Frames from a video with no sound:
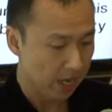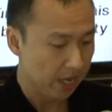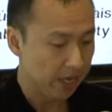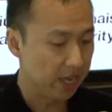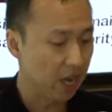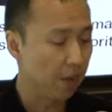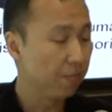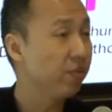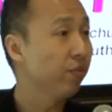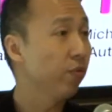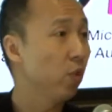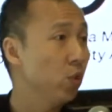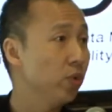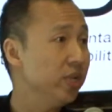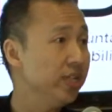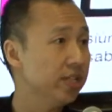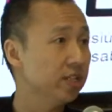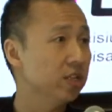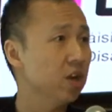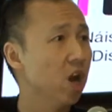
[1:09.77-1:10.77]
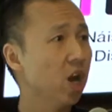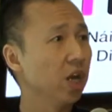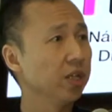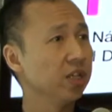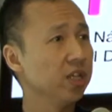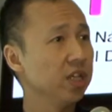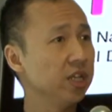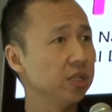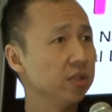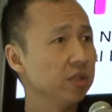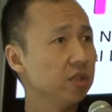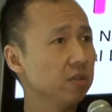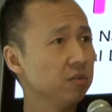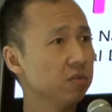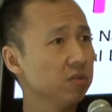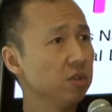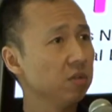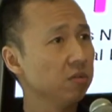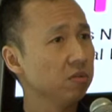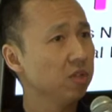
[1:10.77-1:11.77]
Now, before we start, the, the,
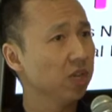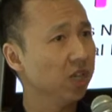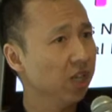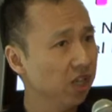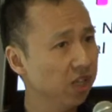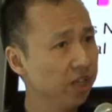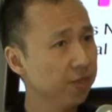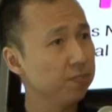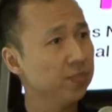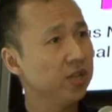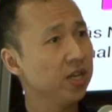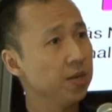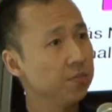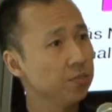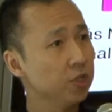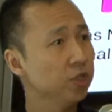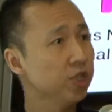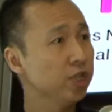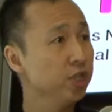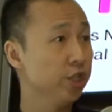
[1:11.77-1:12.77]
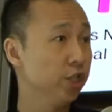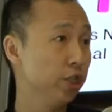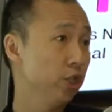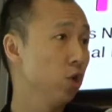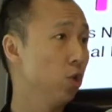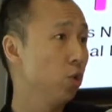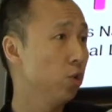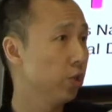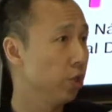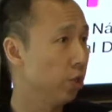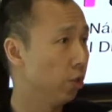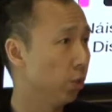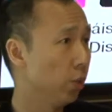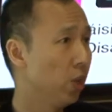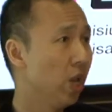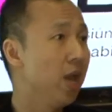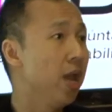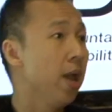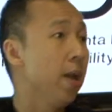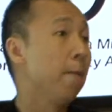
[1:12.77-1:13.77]
the, the clip that I'm going to show you
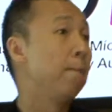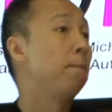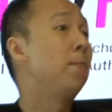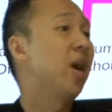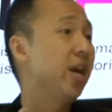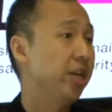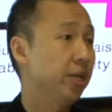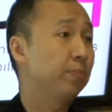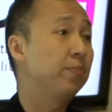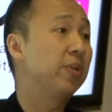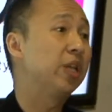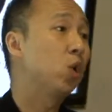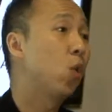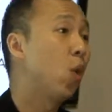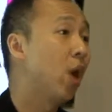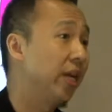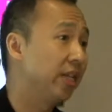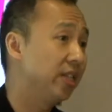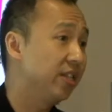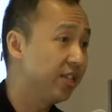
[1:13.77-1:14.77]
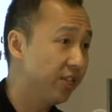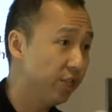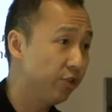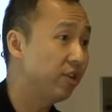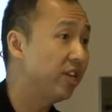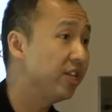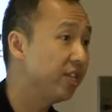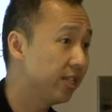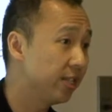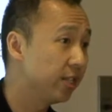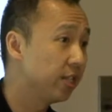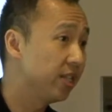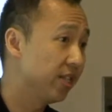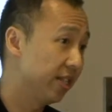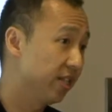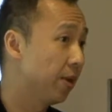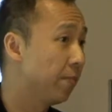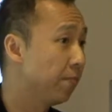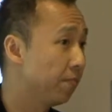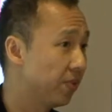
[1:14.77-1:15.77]
might be quite distressing to
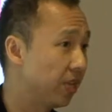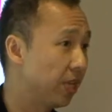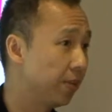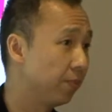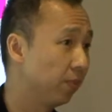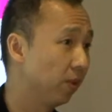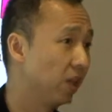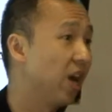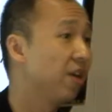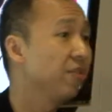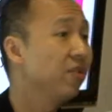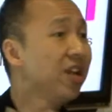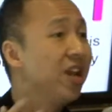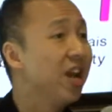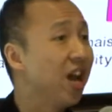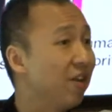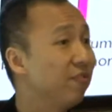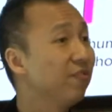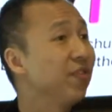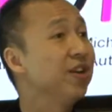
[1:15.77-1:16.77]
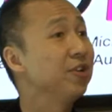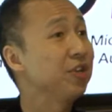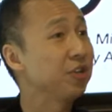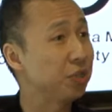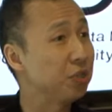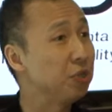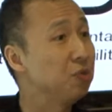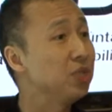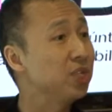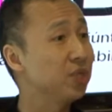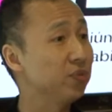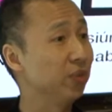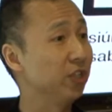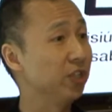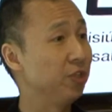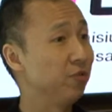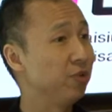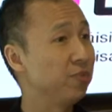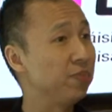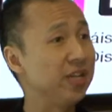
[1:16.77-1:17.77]
some people. I, I found it useful
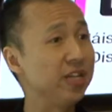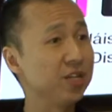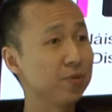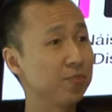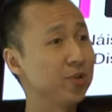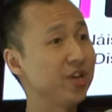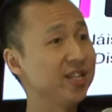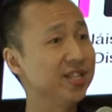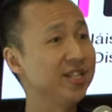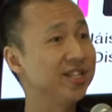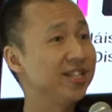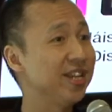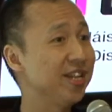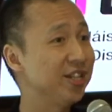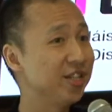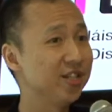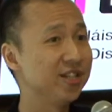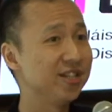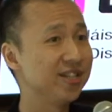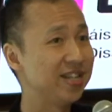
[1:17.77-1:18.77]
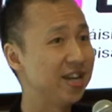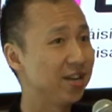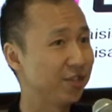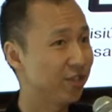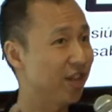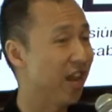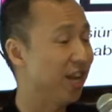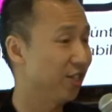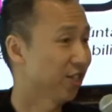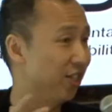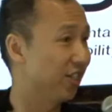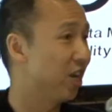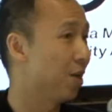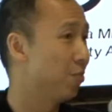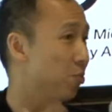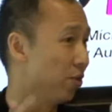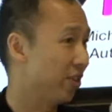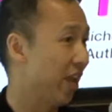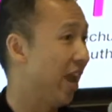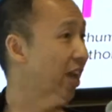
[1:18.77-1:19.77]
in repeated presentations now to actually
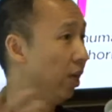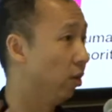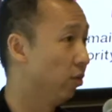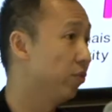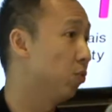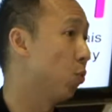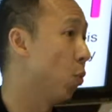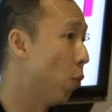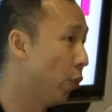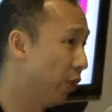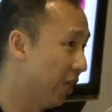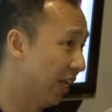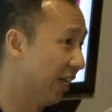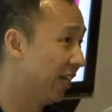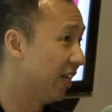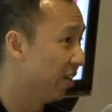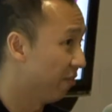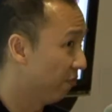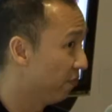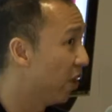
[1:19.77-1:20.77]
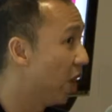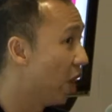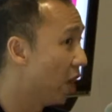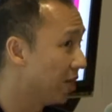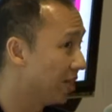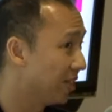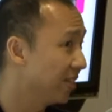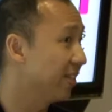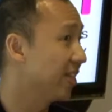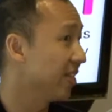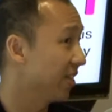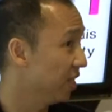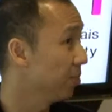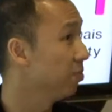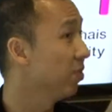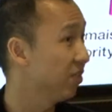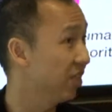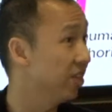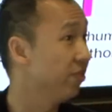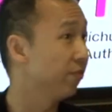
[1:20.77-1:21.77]
come with a health warning in advance that some
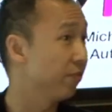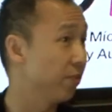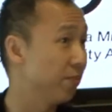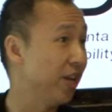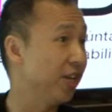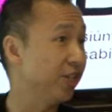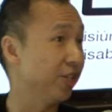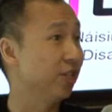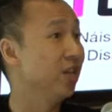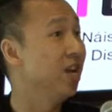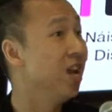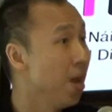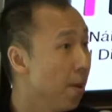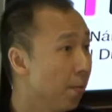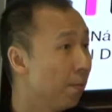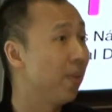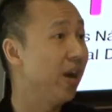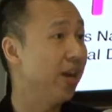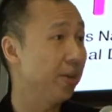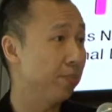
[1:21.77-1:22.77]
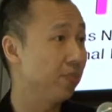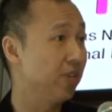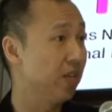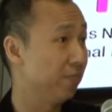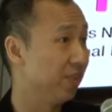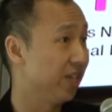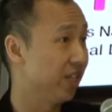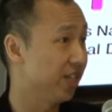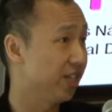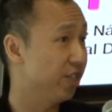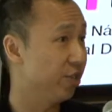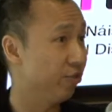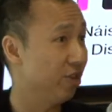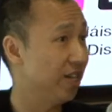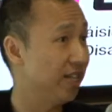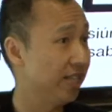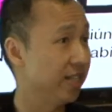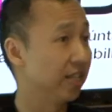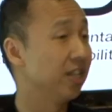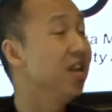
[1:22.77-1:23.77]
of the information might be a bit
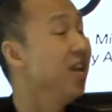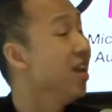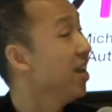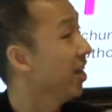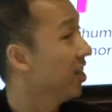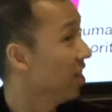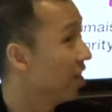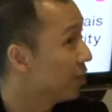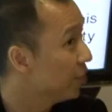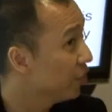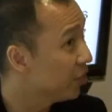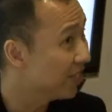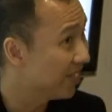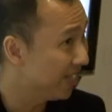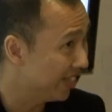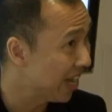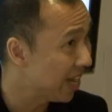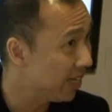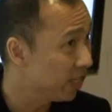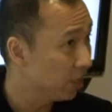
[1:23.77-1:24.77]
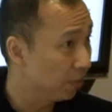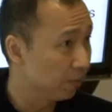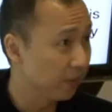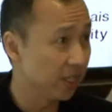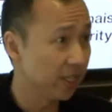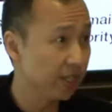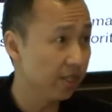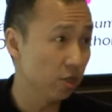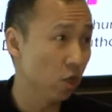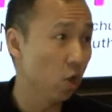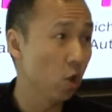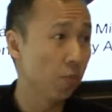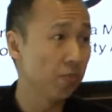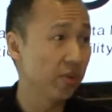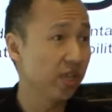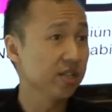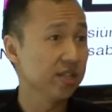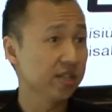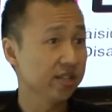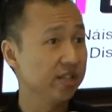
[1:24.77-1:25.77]
distressing, and understandably so,
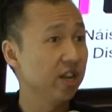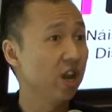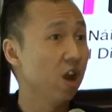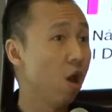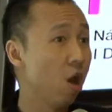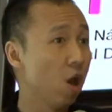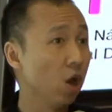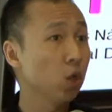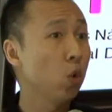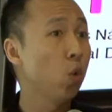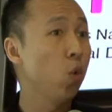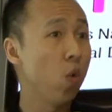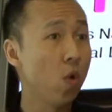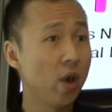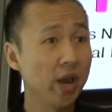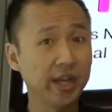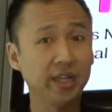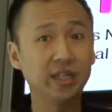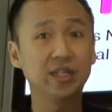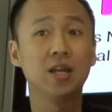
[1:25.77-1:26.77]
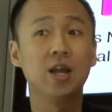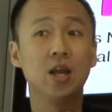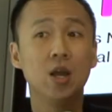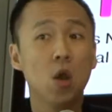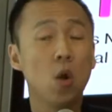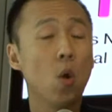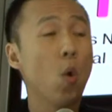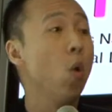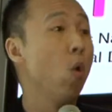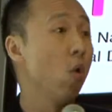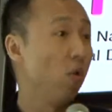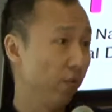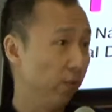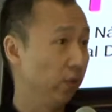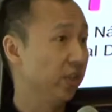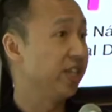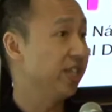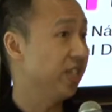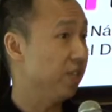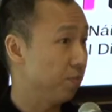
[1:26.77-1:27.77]
because they are quite
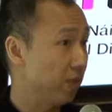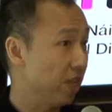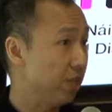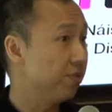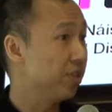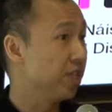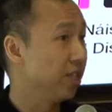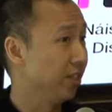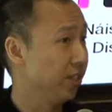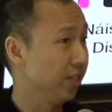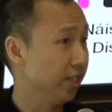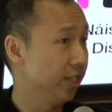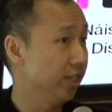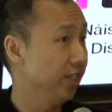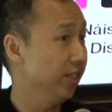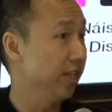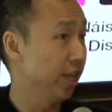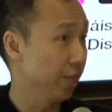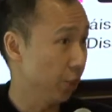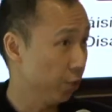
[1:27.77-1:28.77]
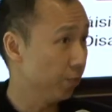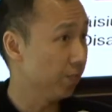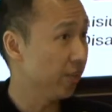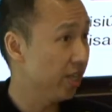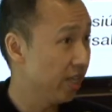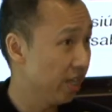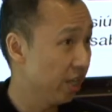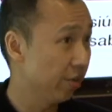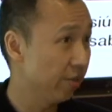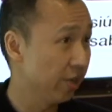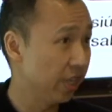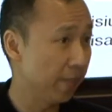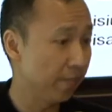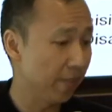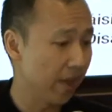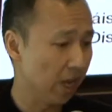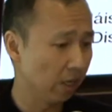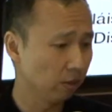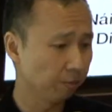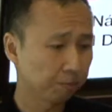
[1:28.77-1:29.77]
awful experiences that you'll be hearing
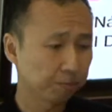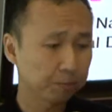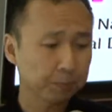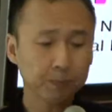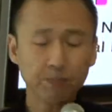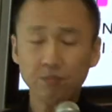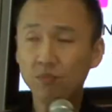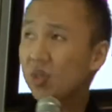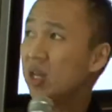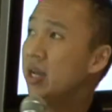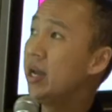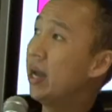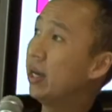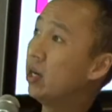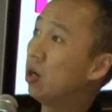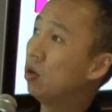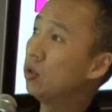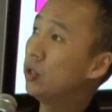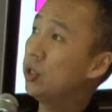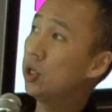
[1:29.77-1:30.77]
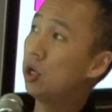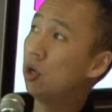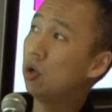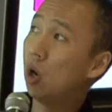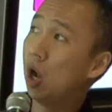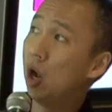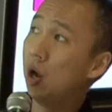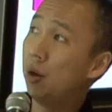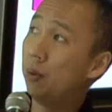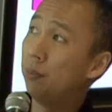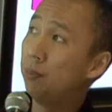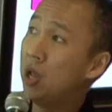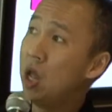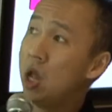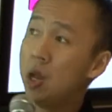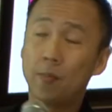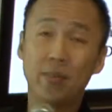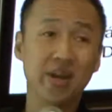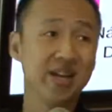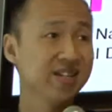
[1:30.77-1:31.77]
about. And also, um,
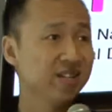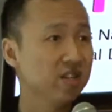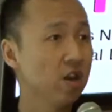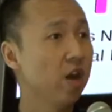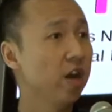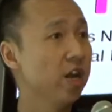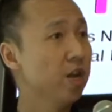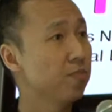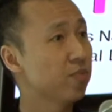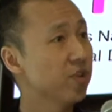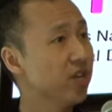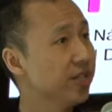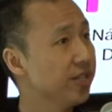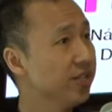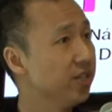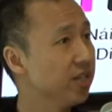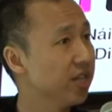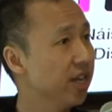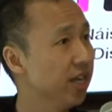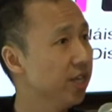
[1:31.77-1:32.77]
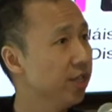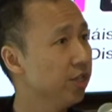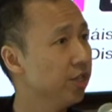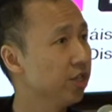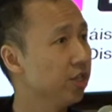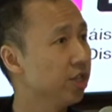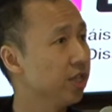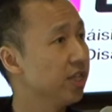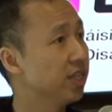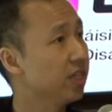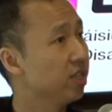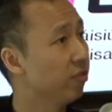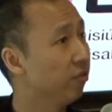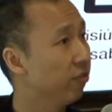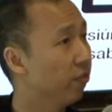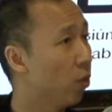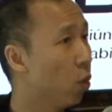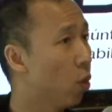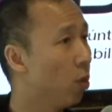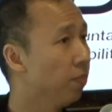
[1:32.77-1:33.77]
my entire presentation is
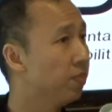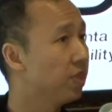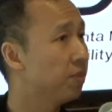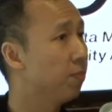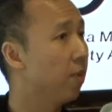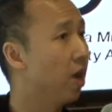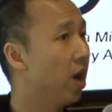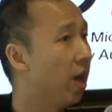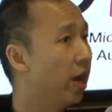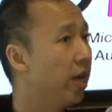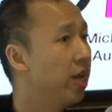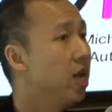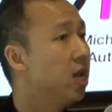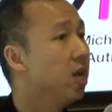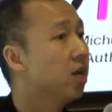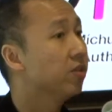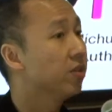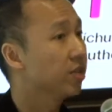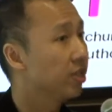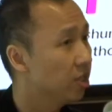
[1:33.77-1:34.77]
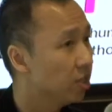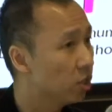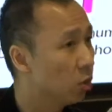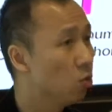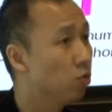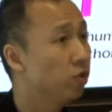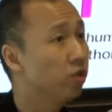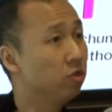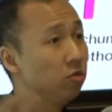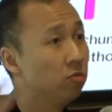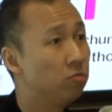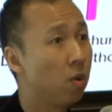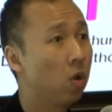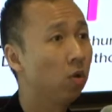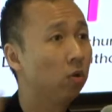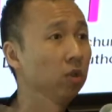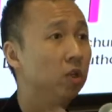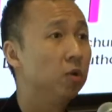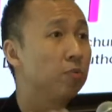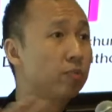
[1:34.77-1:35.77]
informed by the social
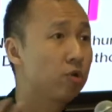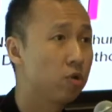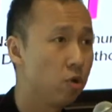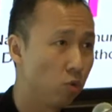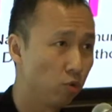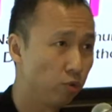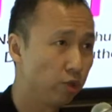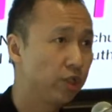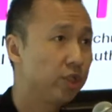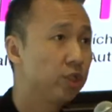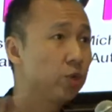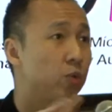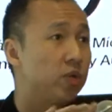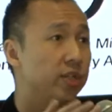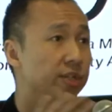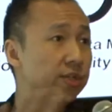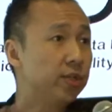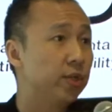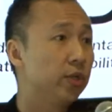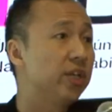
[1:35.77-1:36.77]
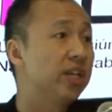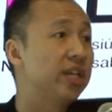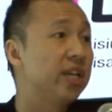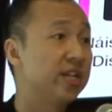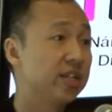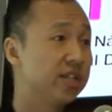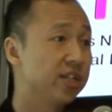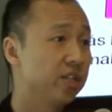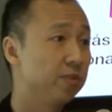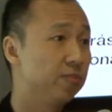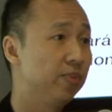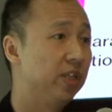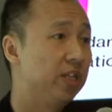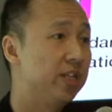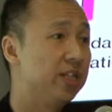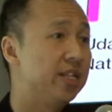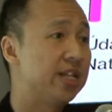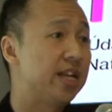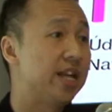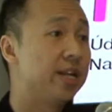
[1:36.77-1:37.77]
model approach towards looking at
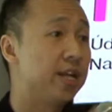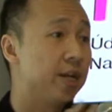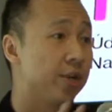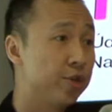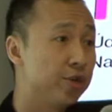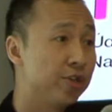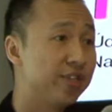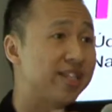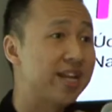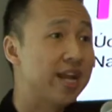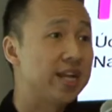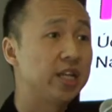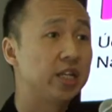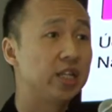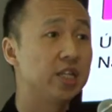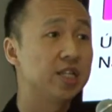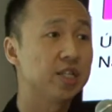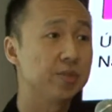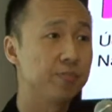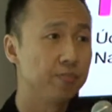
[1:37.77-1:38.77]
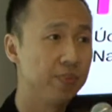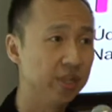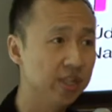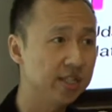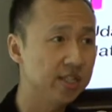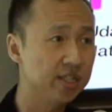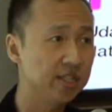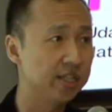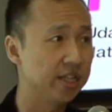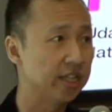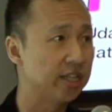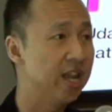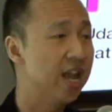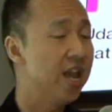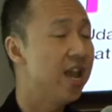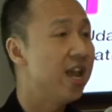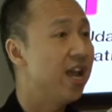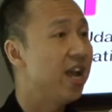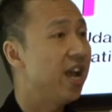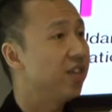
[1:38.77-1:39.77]
disability and understanding disability.
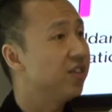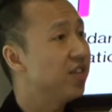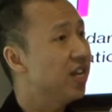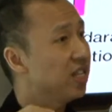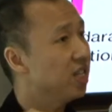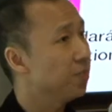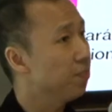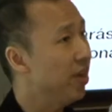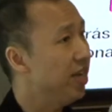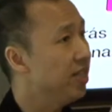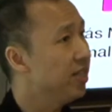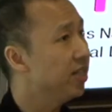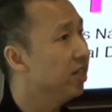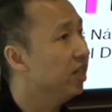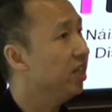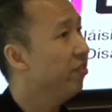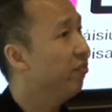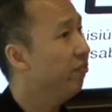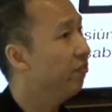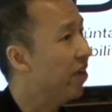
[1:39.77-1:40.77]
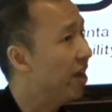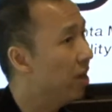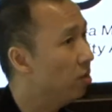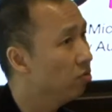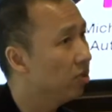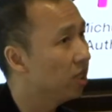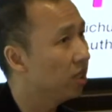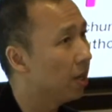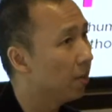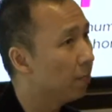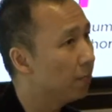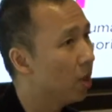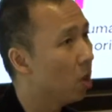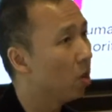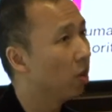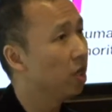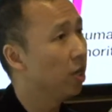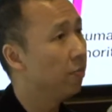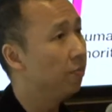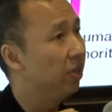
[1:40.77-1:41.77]
And that's basically founded
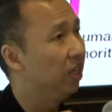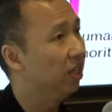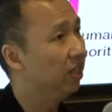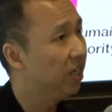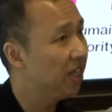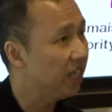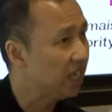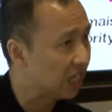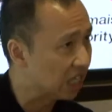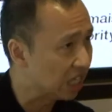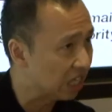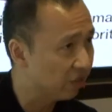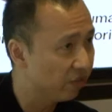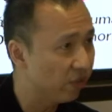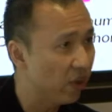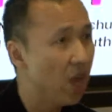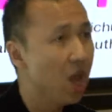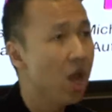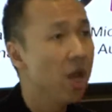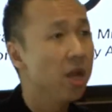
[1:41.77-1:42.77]
upon a belief